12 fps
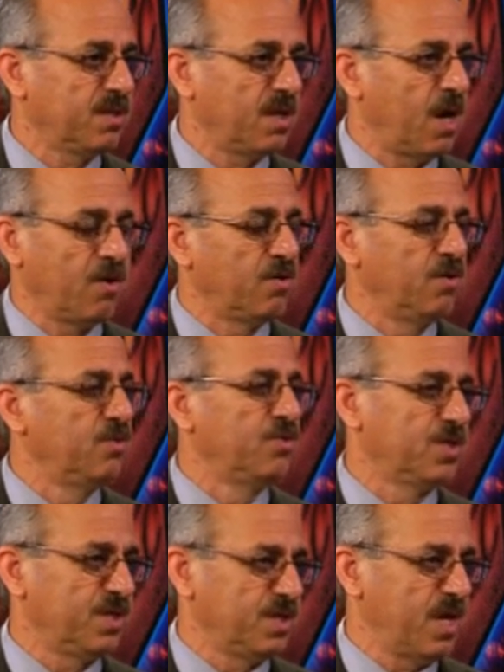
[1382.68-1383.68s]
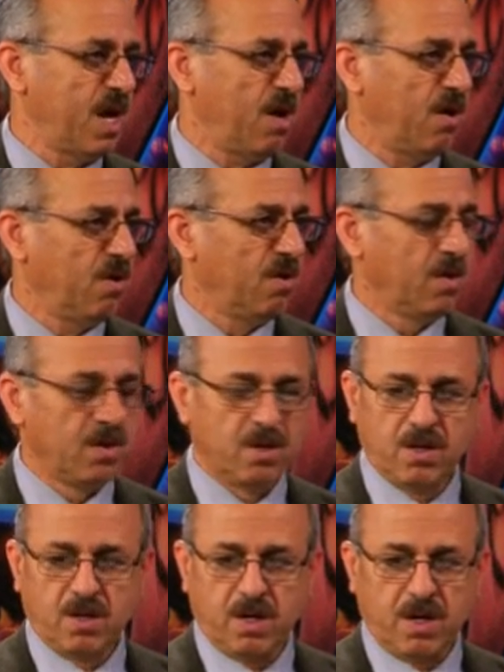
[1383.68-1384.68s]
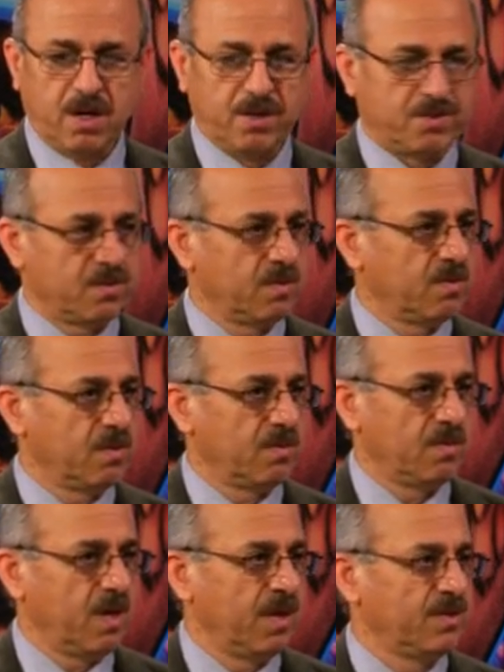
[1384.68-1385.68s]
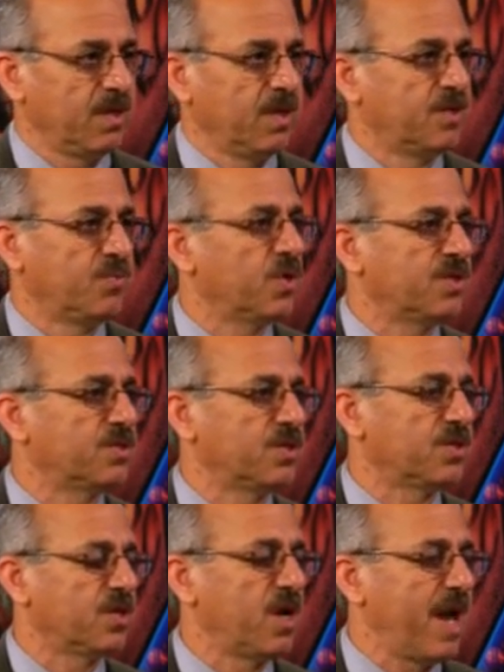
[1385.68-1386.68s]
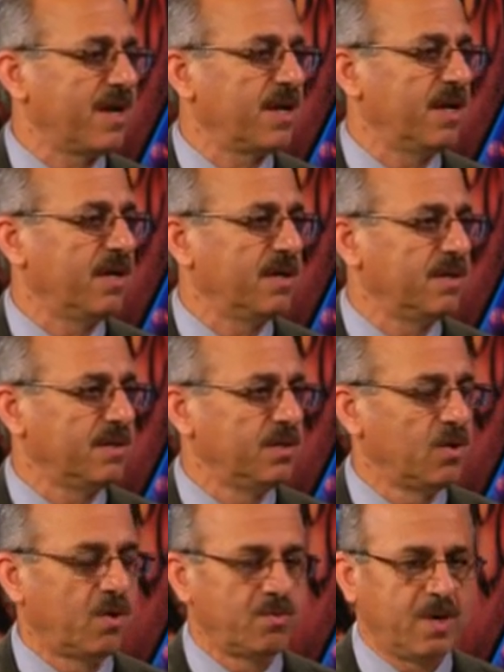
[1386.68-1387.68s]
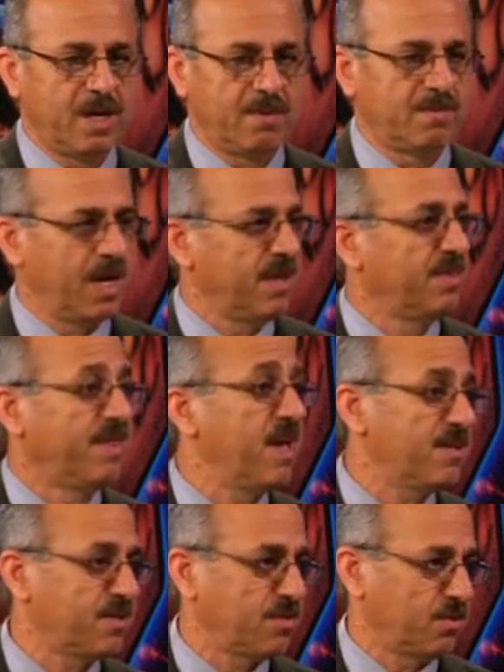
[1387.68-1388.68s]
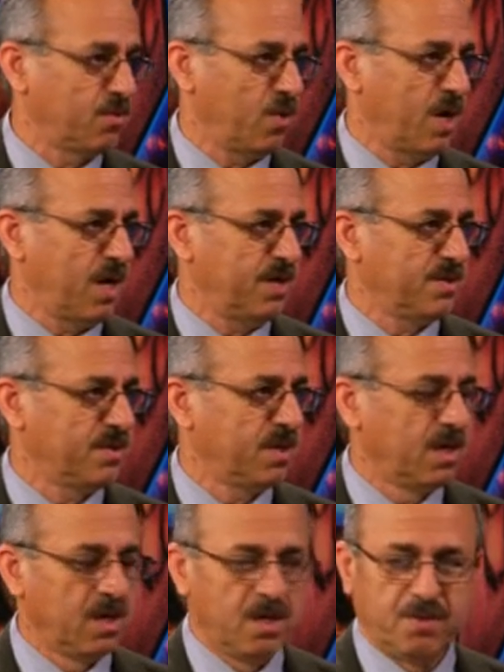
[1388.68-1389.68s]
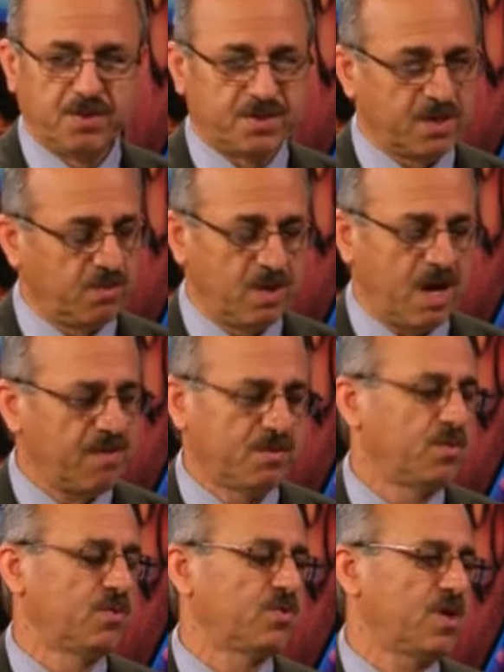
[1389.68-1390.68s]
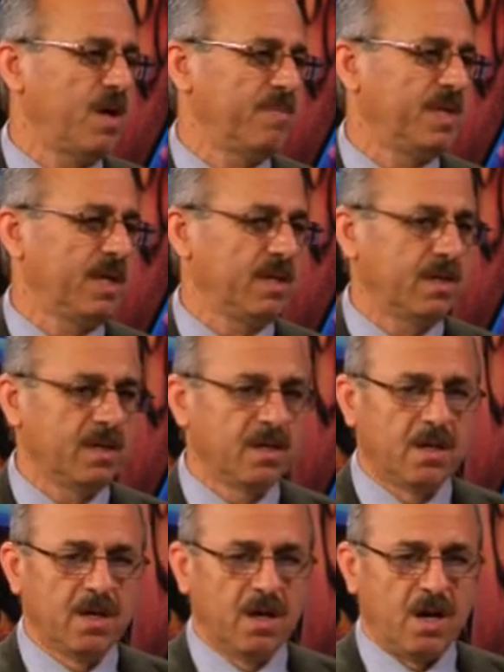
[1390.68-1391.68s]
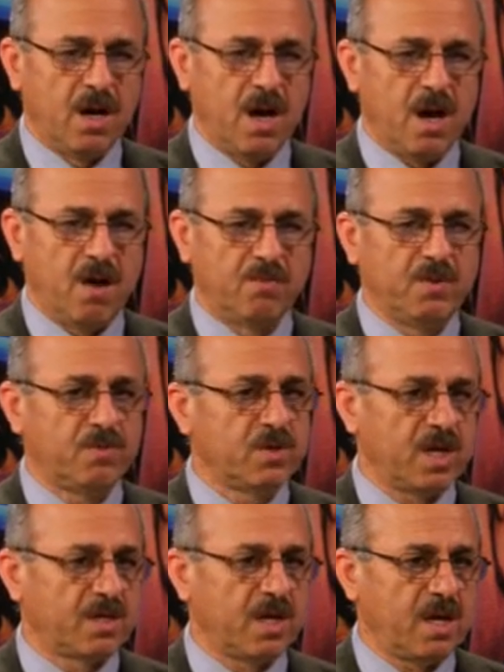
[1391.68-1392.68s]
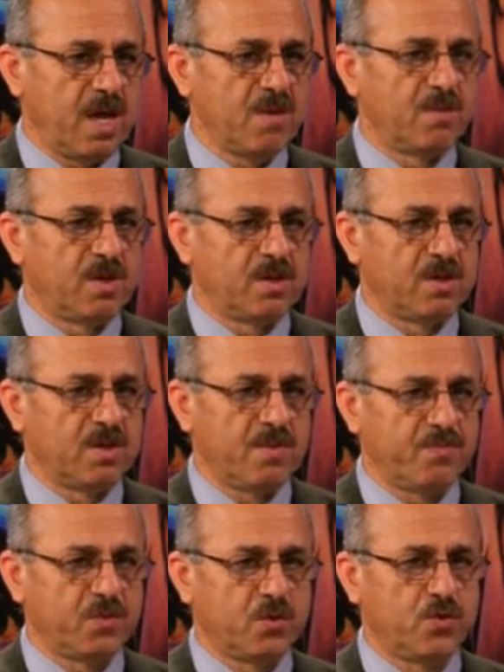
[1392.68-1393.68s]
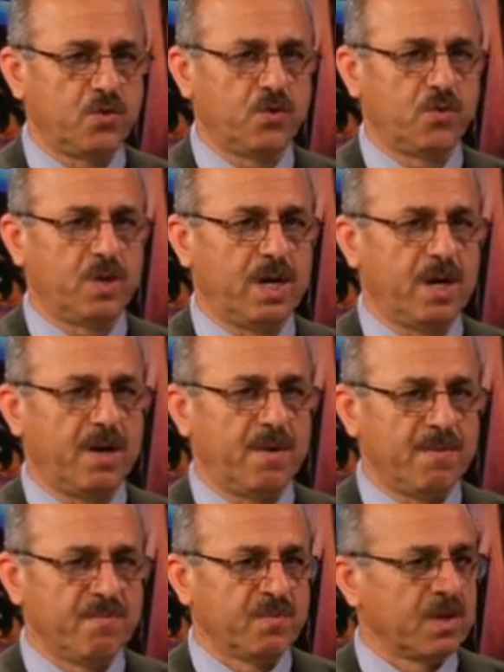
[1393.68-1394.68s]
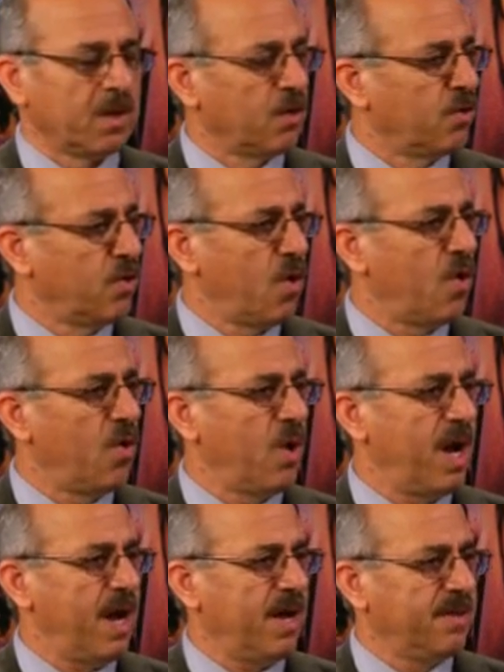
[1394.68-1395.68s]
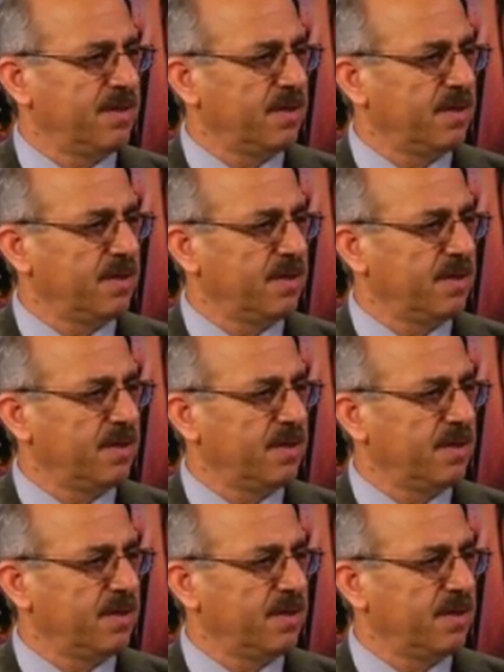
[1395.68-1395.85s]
are losers now. It was just like a death to us. We said we have to do something. We were not able to go and